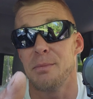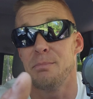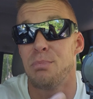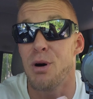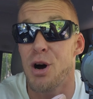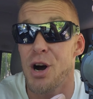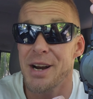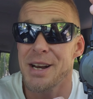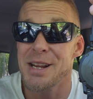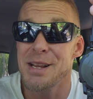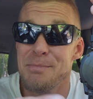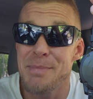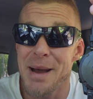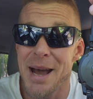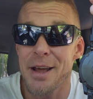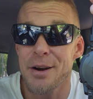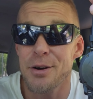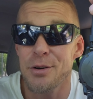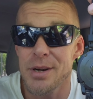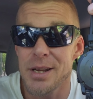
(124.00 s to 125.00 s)
body
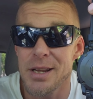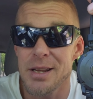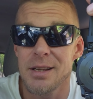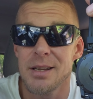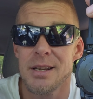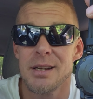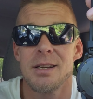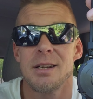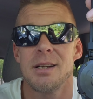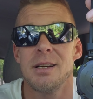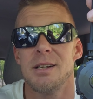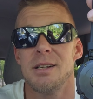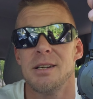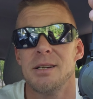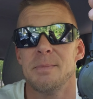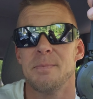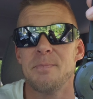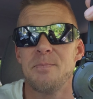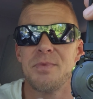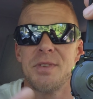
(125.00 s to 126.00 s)
battery,
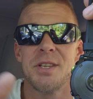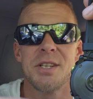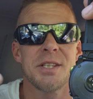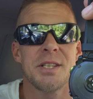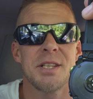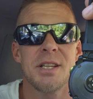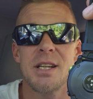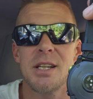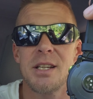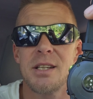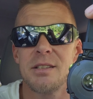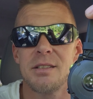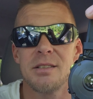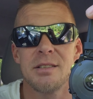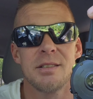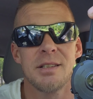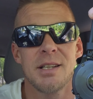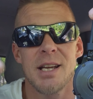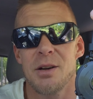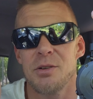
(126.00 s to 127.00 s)
this thing
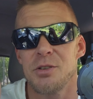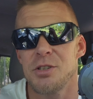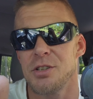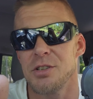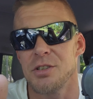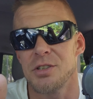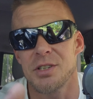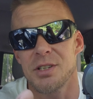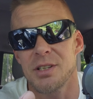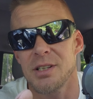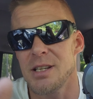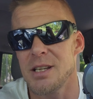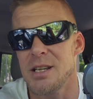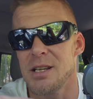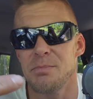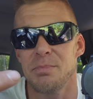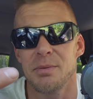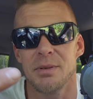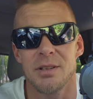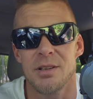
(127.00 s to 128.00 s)
counts your
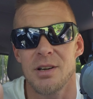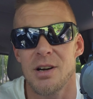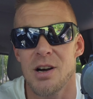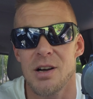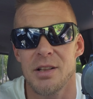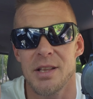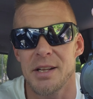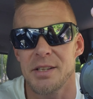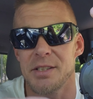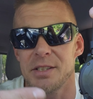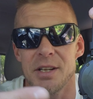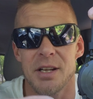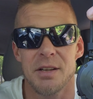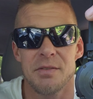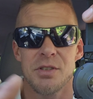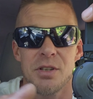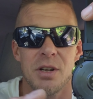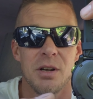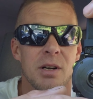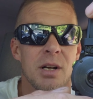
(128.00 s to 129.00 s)
sleep and all that stuff.
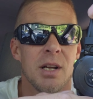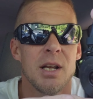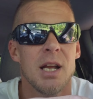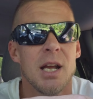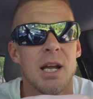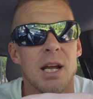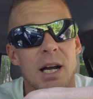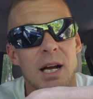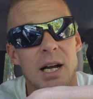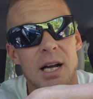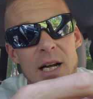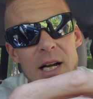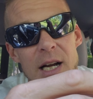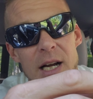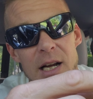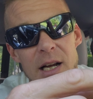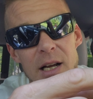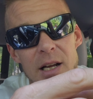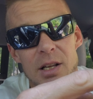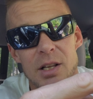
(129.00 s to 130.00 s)
So
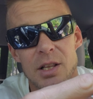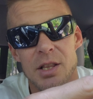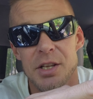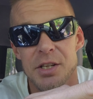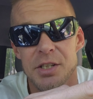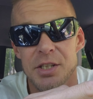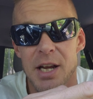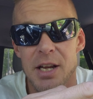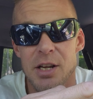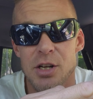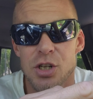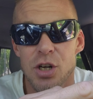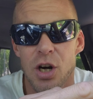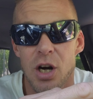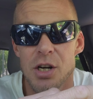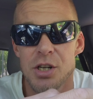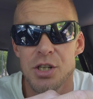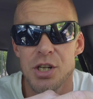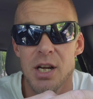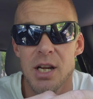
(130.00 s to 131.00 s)
this is how you
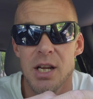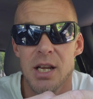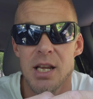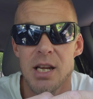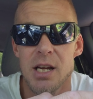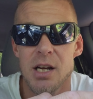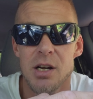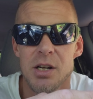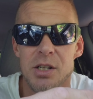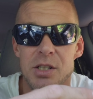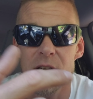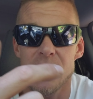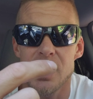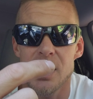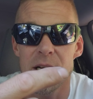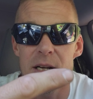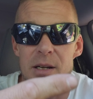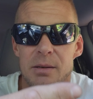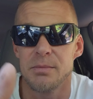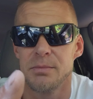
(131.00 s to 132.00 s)
charge it here. It's
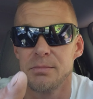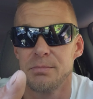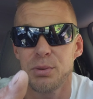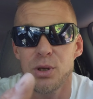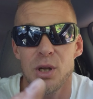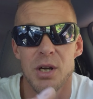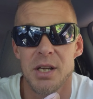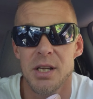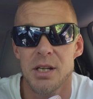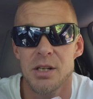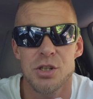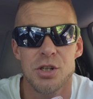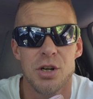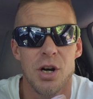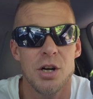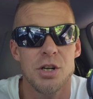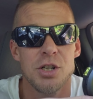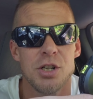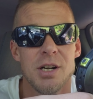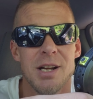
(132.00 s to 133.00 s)
a plug-in
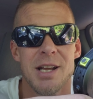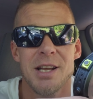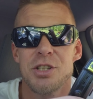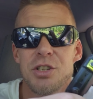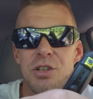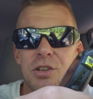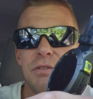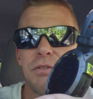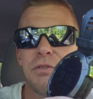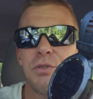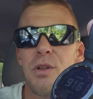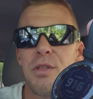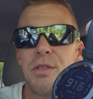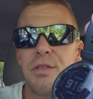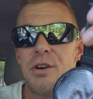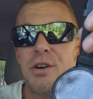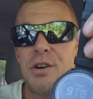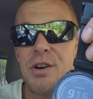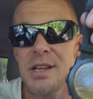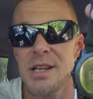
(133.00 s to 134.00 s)
charger. It's good for
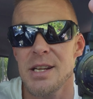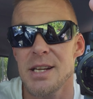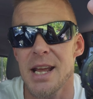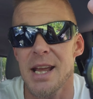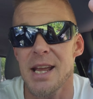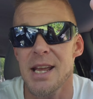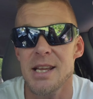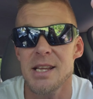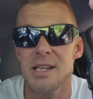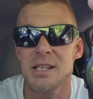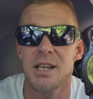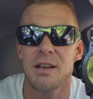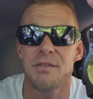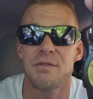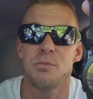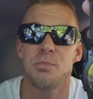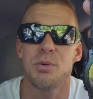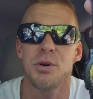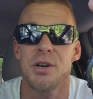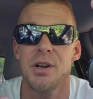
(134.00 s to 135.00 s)
30 days. If
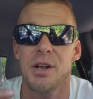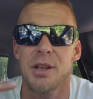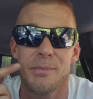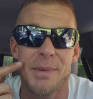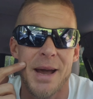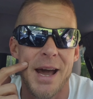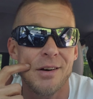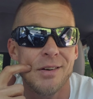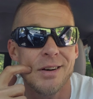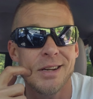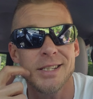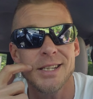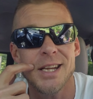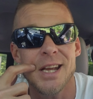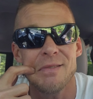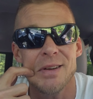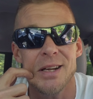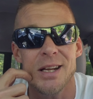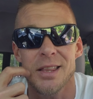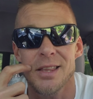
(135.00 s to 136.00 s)
you put it on the battery
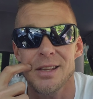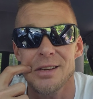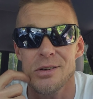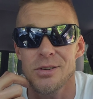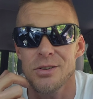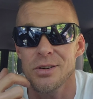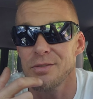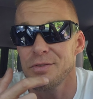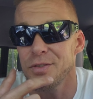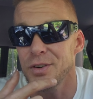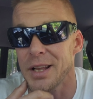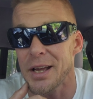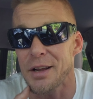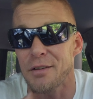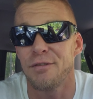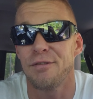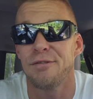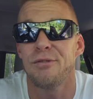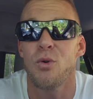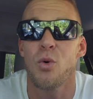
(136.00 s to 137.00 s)
saving, I think you're good for like
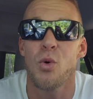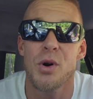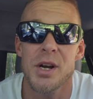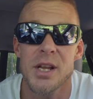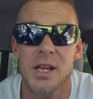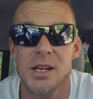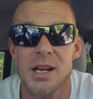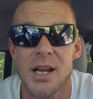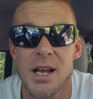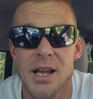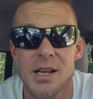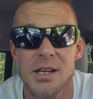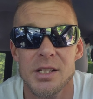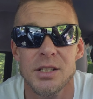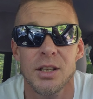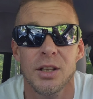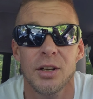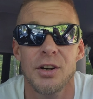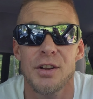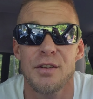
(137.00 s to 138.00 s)
40
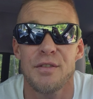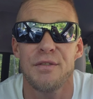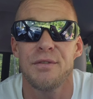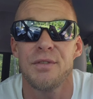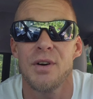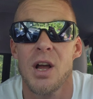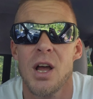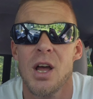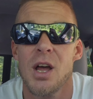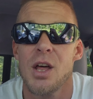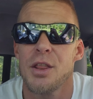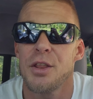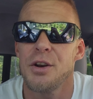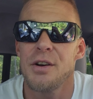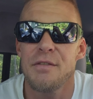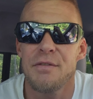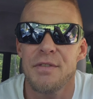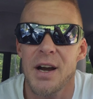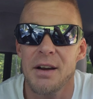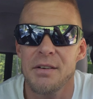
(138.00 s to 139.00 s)
days,
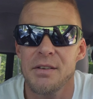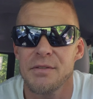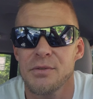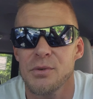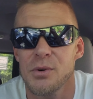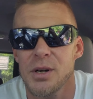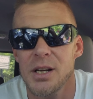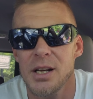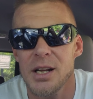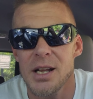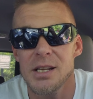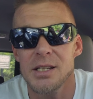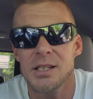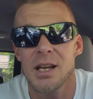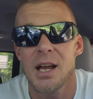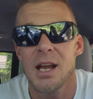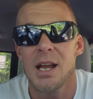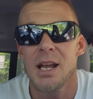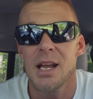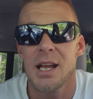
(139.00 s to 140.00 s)
35 to 40 days.
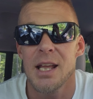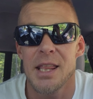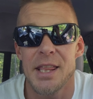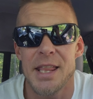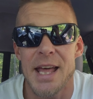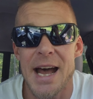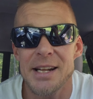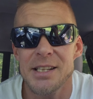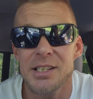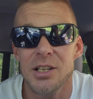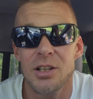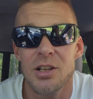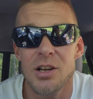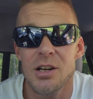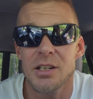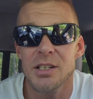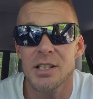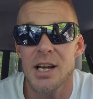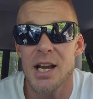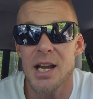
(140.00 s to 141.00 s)
That's a
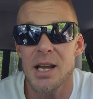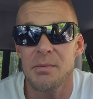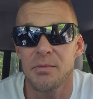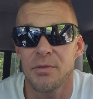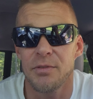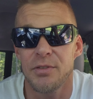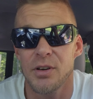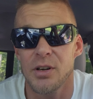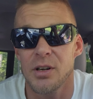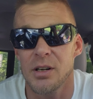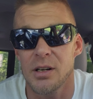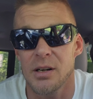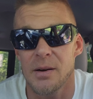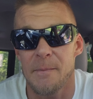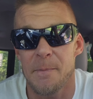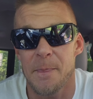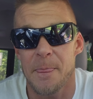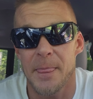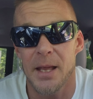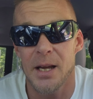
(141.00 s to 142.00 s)
long time for
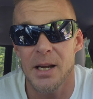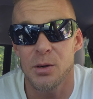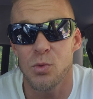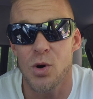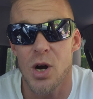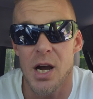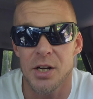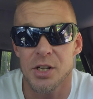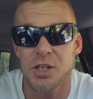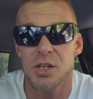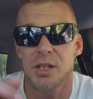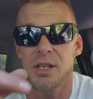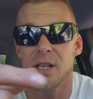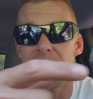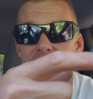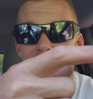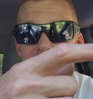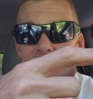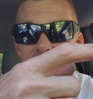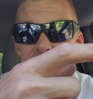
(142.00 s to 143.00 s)
a watch
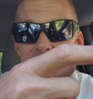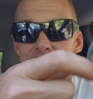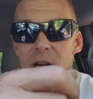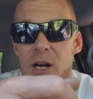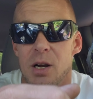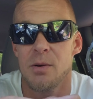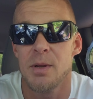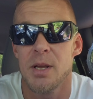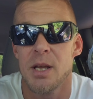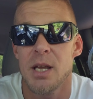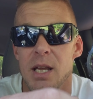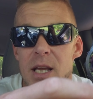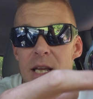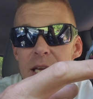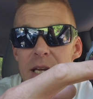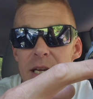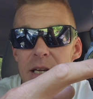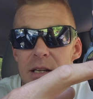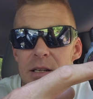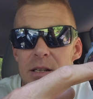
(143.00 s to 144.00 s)
that, you know,
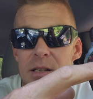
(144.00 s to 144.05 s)
is